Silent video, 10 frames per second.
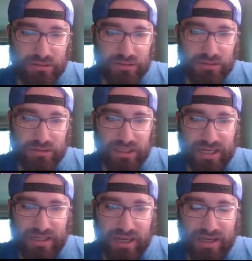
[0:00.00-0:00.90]
like
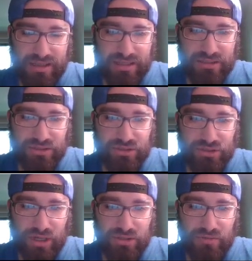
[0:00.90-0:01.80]
I like to,
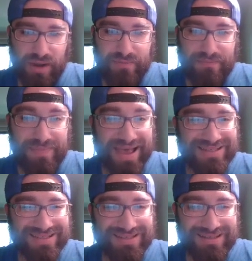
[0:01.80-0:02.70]
I do my
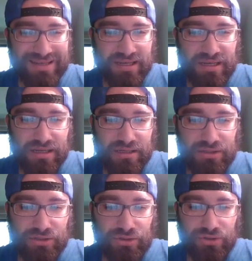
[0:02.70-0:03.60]
best
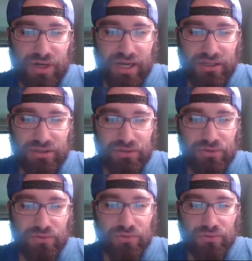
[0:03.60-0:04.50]
to try
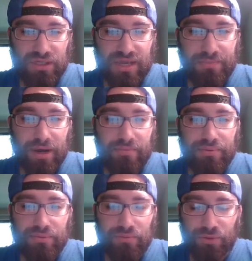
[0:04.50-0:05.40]
to keep up
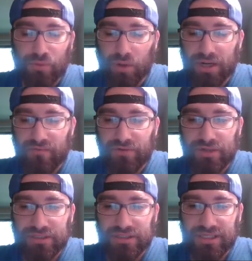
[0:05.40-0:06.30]
with whatever it
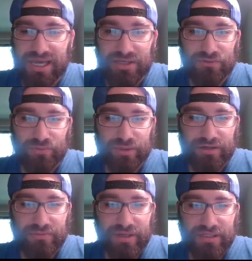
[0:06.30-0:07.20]
is that the casual player
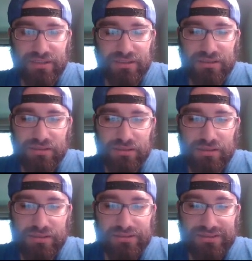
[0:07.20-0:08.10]
base
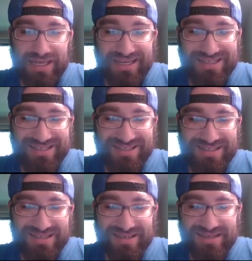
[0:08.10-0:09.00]
likes
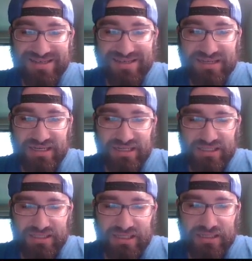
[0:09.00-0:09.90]
and
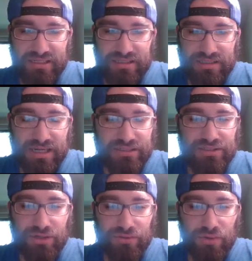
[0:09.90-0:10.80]
dislikes. I
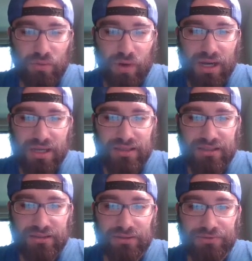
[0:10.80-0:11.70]
don't know why the
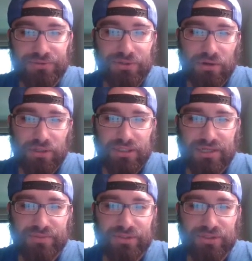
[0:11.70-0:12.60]
illusion
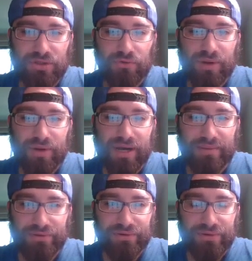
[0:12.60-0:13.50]
archetype is so popular.